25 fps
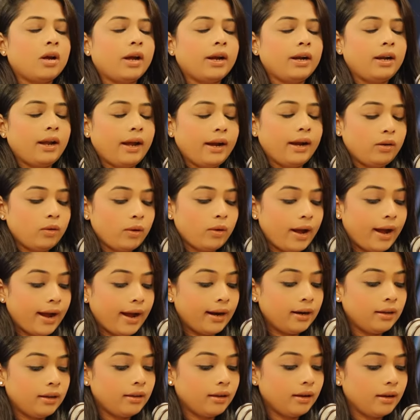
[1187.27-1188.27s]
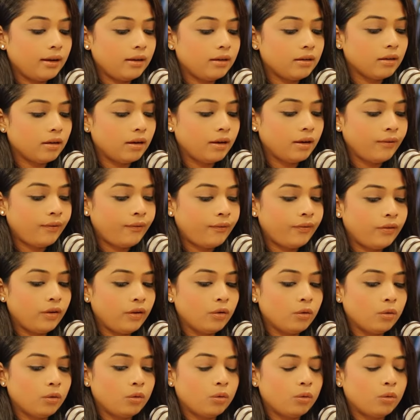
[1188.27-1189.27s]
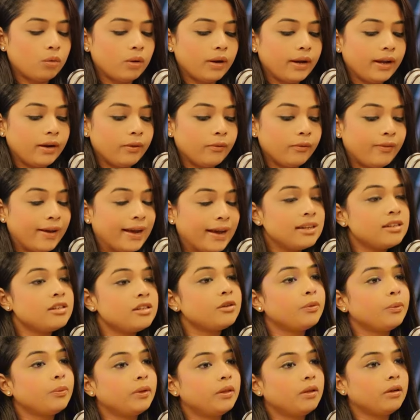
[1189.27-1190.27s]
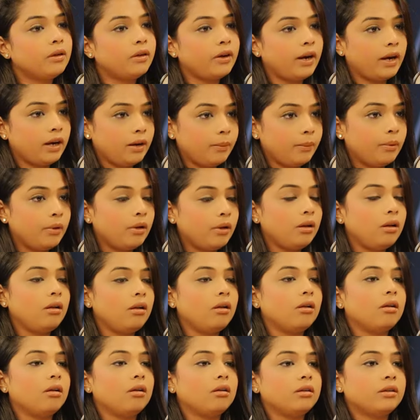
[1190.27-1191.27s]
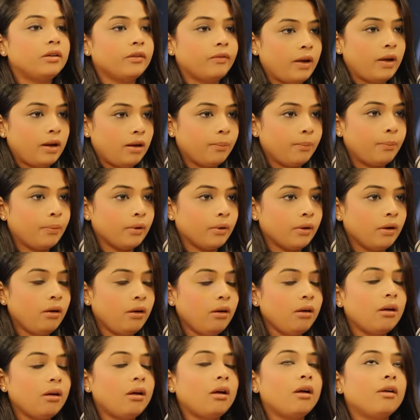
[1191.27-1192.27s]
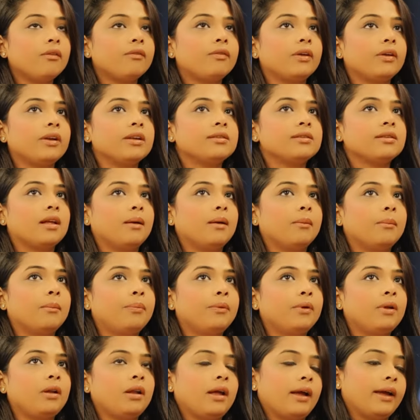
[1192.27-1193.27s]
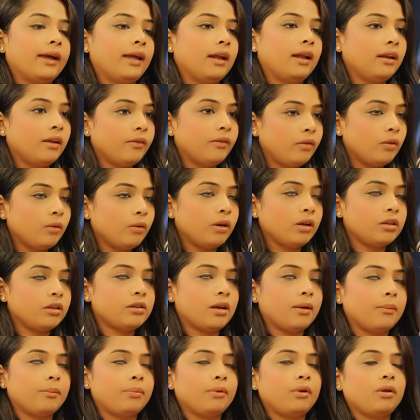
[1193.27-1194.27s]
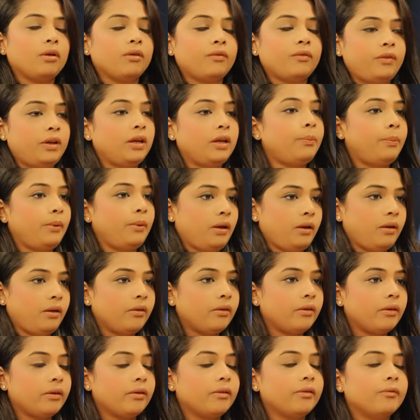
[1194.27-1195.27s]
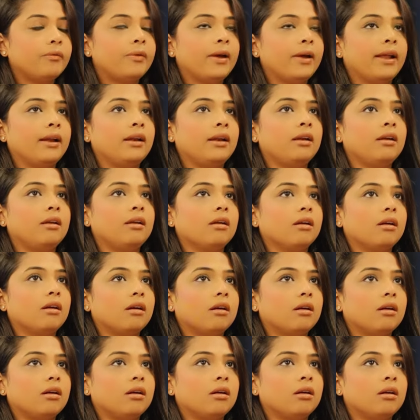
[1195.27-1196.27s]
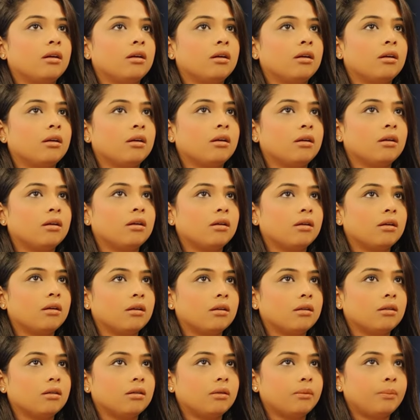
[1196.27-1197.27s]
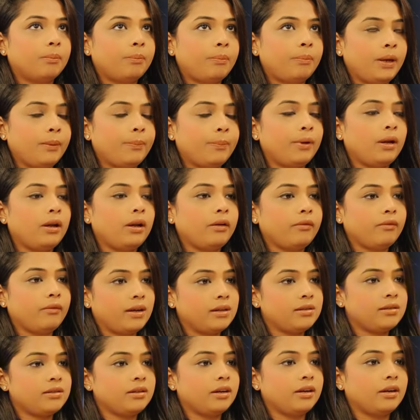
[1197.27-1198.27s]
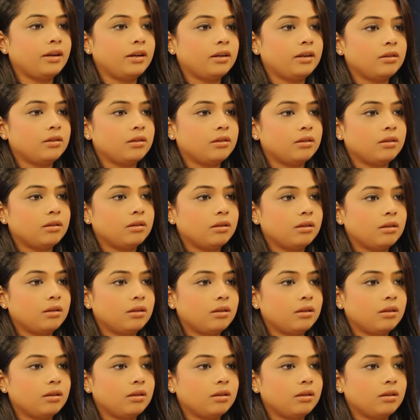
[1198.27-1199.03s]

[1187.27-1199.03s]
I'd like to add that if you invest with a credible developer, for example, I can give you an example of DP. When uh, people invested Dubai in Holdings.